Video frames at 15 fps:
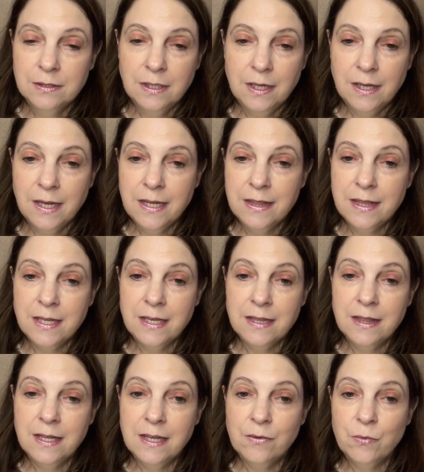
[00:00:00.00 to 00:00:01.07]
I think
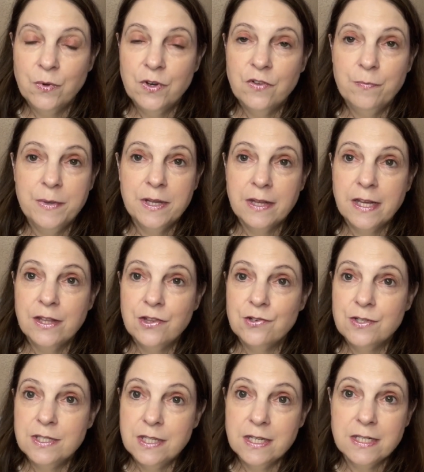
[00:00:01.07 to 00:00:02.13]
it would have like their
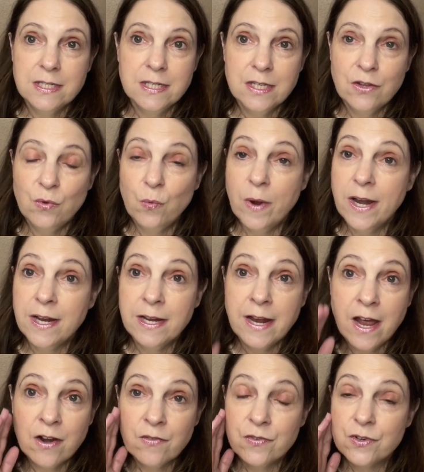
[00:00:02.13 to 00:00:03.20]
60th wedding
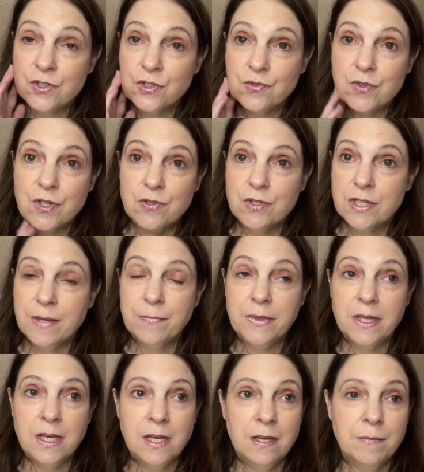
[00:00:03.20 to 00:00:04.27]
anniversary or
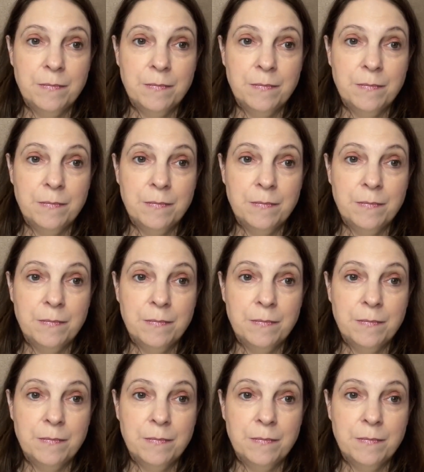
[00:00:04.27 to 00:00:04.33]
something,